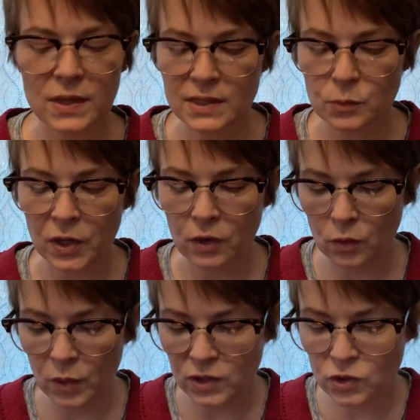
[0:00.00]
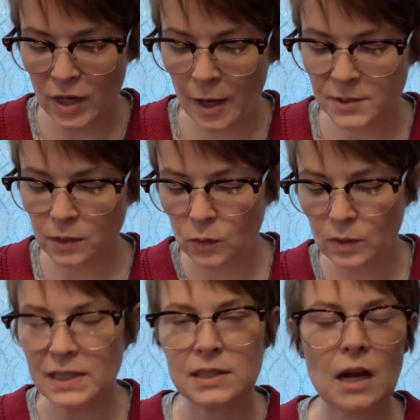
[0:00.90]
is we are going to
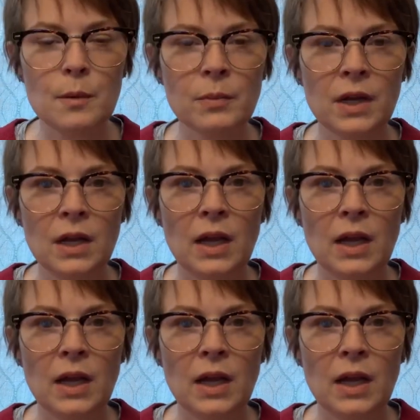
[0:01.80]
absolutely stop.